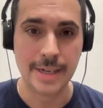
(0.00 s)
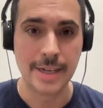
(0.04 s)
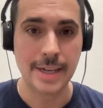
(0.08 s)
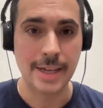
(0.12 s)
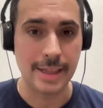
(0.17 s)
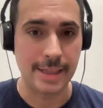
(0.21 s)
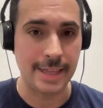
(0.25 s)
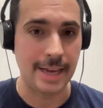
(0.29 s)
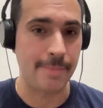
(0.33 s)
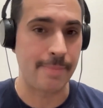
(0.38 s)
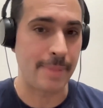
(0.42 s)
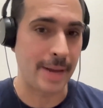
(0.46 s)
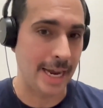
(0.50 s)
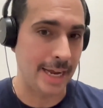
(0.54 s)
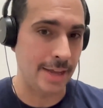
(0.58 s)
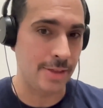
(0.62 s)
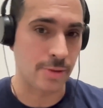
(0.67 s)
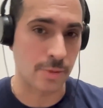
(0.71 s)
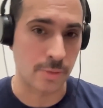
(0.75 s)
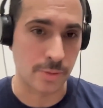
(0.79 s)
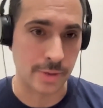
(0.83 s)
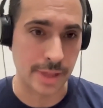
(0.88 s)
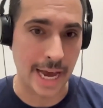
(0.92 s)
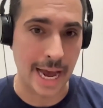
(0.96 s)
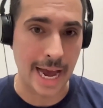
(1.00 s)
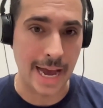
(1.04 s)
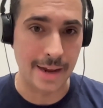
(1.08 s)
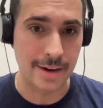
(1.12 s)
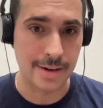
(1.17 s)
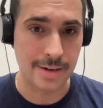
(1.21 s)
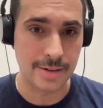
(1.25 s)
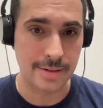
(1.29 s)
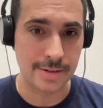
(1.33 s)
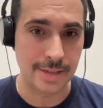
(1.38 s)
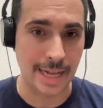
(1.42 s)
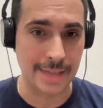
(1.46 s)
they're paid through that.
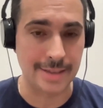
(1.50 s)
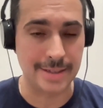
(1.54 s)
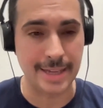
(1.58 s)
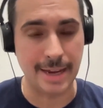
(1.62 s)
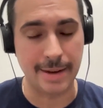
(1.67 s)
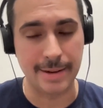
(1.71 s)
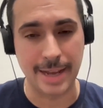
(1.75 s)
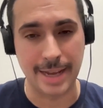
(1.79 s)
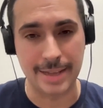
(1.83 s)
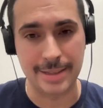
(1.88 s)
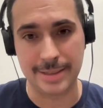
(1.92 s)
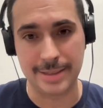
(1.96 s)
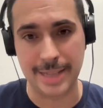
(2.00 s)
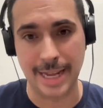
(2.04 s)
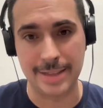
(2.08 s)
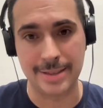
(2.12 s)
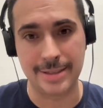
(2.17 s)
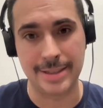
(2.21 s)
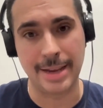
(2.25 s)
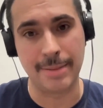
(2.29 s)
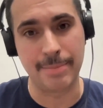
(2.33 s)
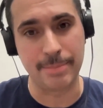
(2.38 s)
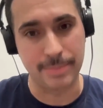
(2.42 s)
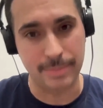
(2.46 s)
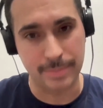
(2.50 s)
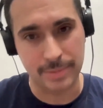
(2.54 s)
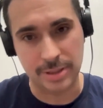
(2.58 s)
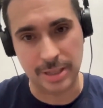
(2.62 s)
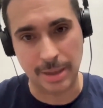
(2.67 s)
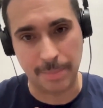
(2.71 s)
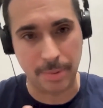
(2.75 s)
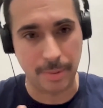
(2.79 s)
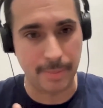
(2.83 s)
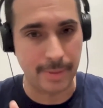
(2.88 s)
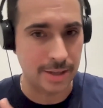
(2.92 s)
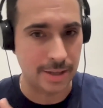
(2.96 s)
That's their
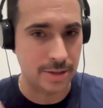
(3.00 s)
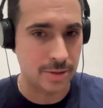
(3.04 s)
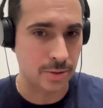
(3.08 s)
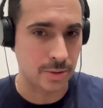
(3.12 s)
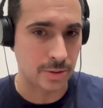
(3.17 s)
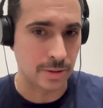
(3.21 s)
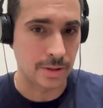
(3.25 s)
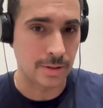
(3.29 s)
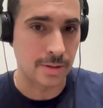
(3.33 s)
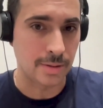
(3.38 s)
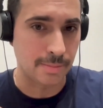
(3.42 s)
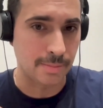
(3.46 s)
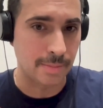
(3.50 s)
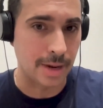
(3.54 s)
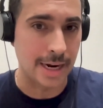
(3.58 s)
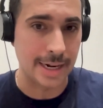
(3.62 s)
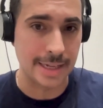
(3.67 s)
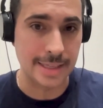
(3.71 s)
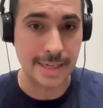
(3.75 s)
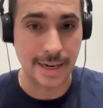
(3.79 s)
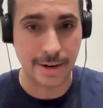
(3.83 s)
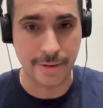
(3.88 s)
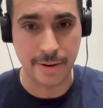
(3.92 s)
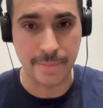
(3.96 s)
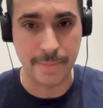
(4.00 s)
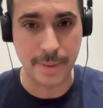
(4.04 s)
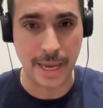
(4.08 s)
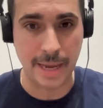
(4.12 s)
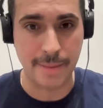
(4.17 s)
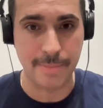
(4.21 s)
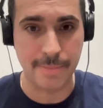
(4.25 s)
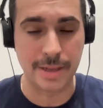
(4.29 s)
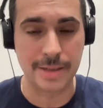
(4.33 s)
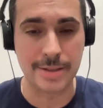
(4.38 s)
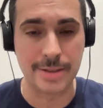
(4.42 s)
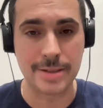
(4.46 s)
supplemental monetary
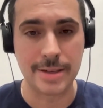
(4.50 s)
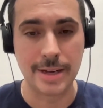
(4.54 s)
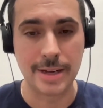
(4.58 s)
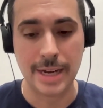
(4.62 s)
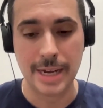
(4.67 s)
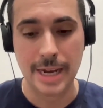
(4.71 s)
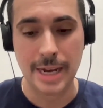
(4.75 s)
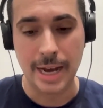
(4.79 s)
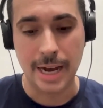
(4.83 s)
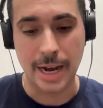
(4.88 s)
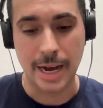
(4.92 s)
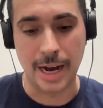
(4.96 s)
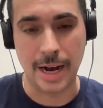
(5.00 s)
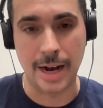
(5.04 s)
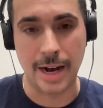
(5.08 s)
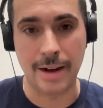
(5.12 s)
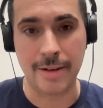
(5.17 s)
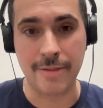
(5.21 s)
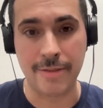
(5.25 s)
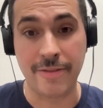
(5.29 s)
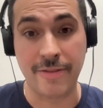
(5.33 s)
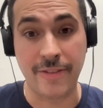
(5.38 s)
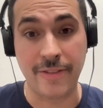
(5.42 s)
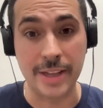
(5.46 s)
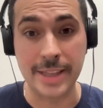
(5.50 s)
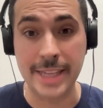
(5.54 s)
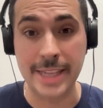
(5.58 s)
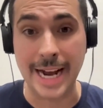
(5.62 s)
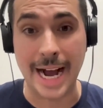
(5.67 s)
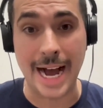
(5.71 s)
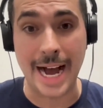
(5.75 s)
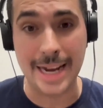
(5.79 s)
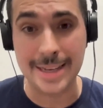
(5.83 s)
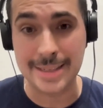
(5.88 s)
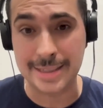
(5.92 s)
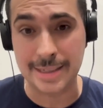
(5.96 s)
payments.
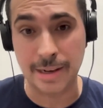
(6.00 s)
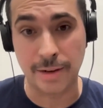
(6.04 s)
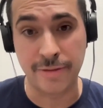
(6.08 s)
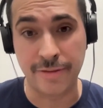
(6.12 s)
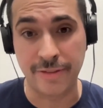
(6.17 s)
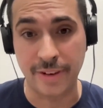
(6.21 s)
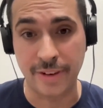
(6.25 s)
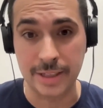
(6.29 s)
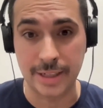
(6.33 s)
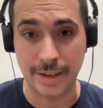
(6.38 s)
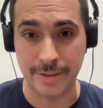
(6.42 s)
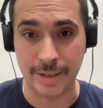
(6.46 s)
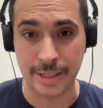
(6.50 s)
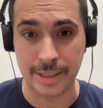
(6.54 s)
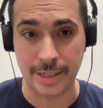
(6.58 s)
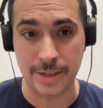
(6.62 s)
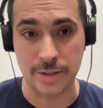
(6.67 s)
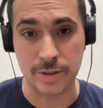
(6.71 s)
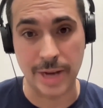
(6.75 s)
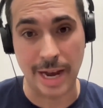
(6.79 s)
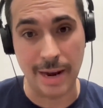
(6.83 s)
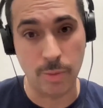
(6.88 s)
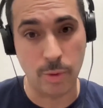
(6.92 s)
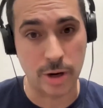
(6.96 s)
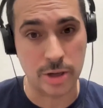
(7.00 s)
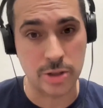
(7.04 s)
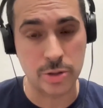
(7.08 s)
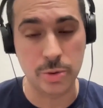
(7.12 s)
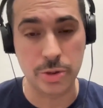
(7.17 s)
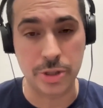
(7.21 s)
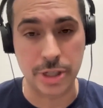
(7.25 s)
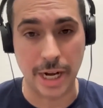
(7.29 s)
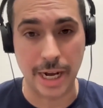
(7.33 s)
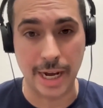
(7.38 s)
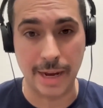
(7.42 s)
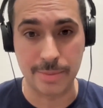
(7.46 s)
Funding, I self-fund everything. So I work 2
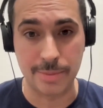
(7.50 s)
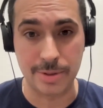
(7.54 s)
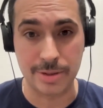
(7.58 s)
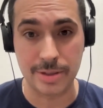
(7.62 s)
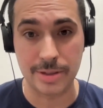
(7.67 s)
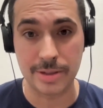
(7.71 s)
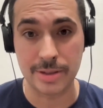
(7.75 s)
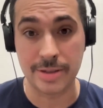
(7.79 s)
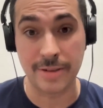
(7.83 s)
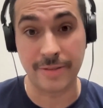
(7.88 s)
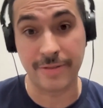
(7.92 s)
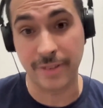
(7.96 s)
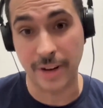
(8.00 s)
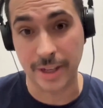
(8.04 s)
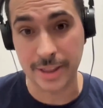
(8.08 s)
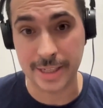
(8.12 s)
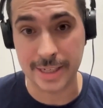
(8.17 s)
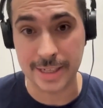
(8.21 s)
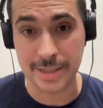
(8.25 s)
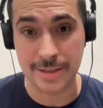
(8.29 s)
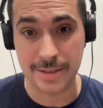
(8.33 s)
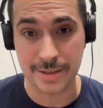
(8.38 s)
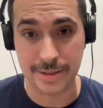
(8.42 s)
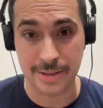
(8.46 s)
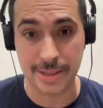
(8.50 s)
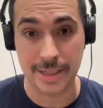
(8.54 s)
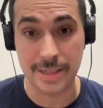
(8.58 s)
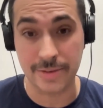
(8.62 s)
jobs to fund these